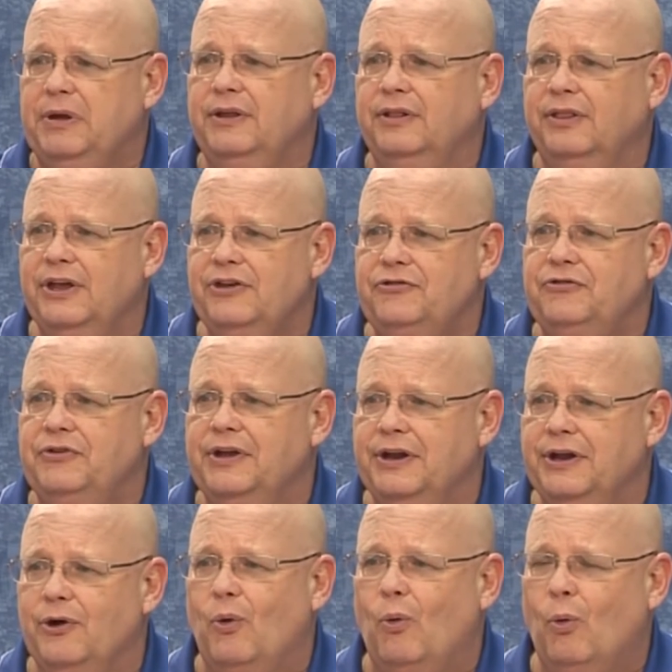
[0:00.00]
be
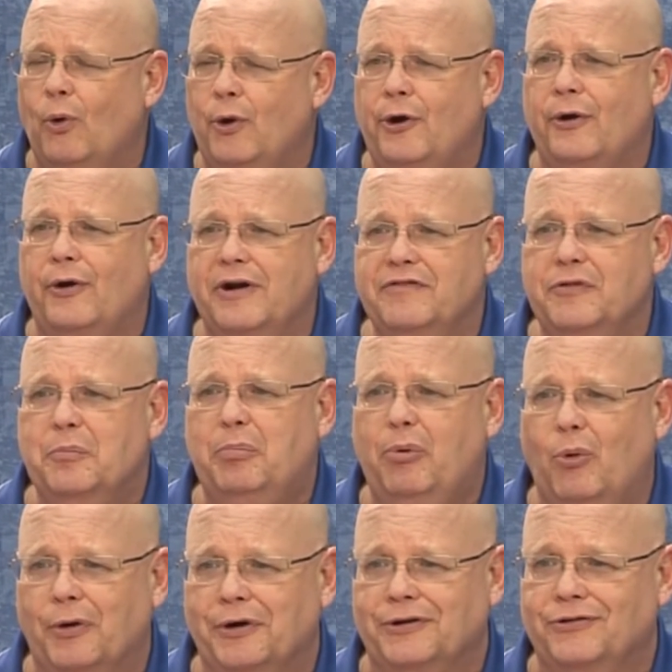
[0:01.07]
listed in order of
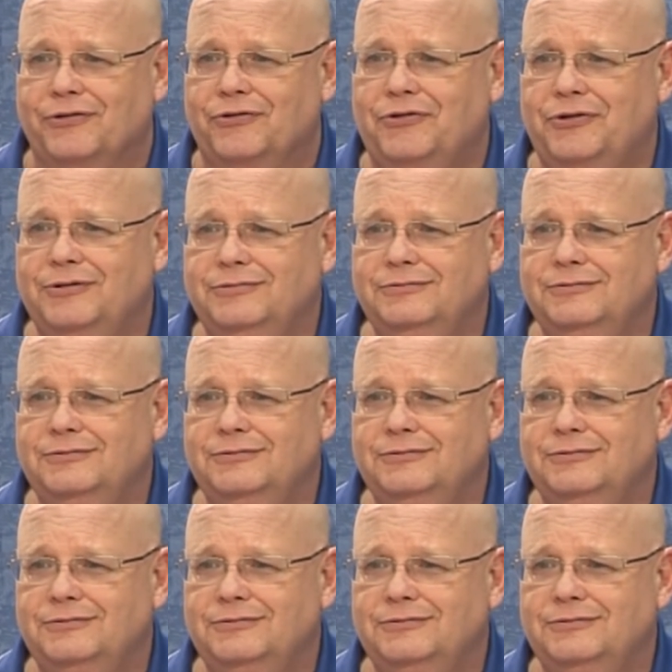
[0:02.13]
importance